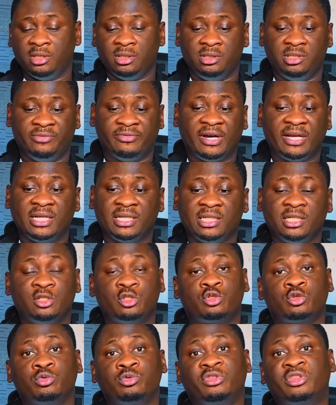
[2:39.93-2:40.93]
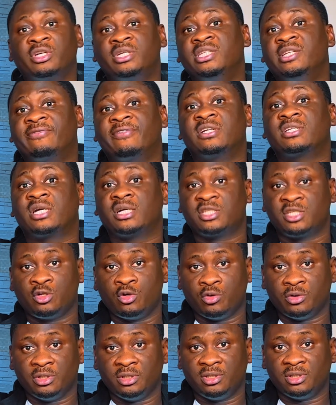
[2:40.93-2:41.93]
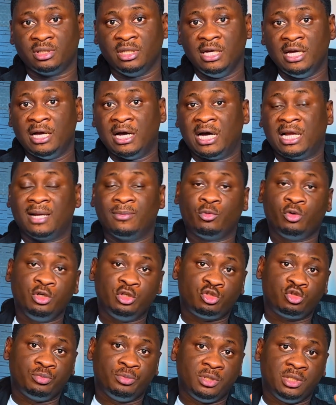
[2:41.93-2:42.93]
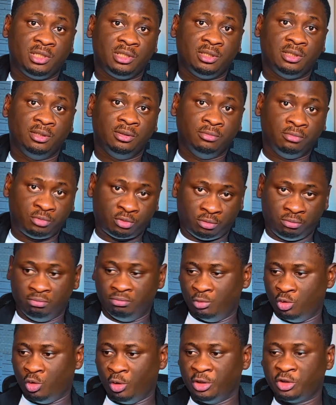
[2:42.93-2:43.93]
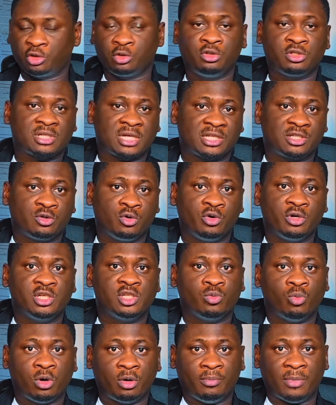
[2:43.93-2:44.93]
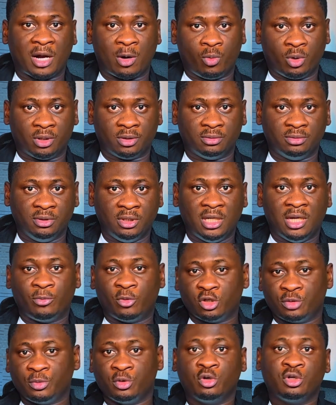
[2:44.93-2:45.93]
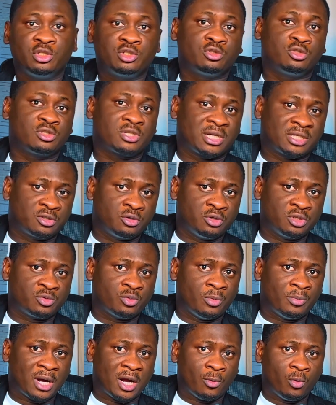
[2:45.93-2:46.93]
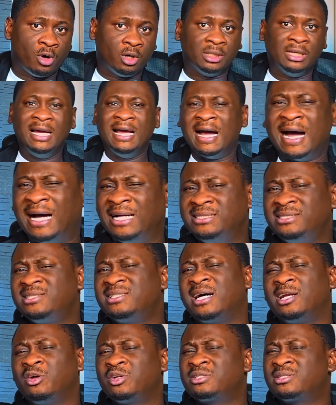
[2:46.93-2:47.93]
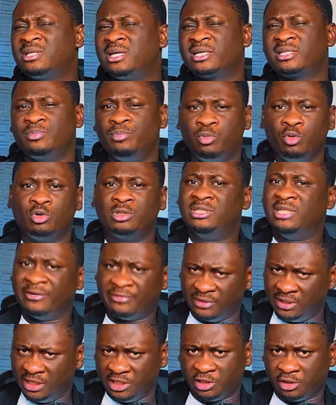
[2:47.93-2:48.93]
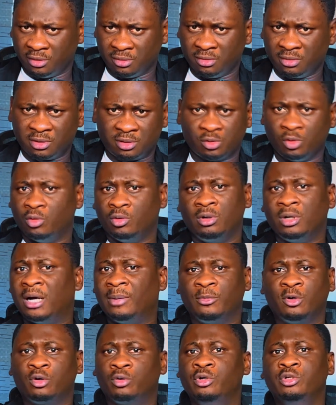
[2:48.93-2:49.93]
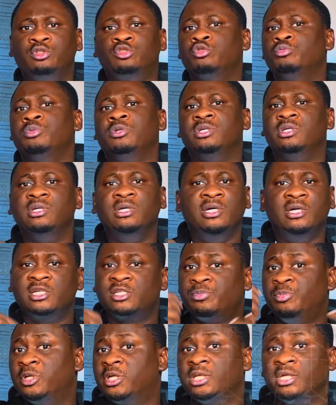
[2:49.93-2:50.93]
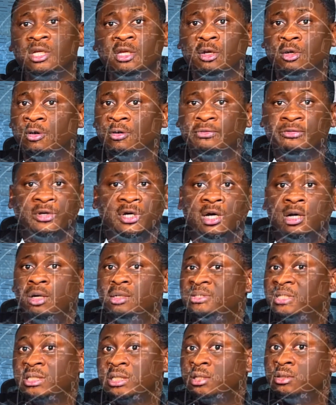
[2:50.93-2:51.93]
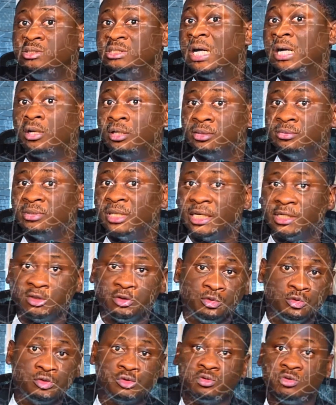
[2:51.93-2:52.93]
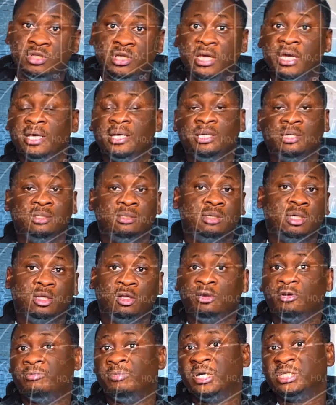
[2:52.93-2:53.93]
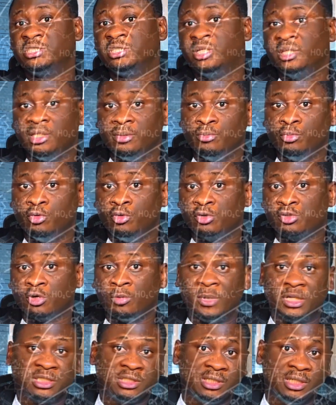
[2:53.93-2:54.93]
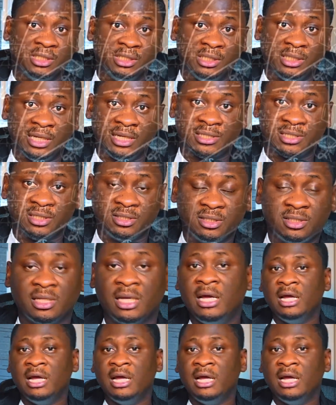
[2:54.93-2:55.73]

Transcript: divided into 3 different categories, and I'm going to be going through those categories one by one. I'm going to be going through those categories one by one, and these are not textbook definitions, so I'm not going to be speaking a lot of technical jargon like you used to hear in a lot of machine learning books or machine learning lessons.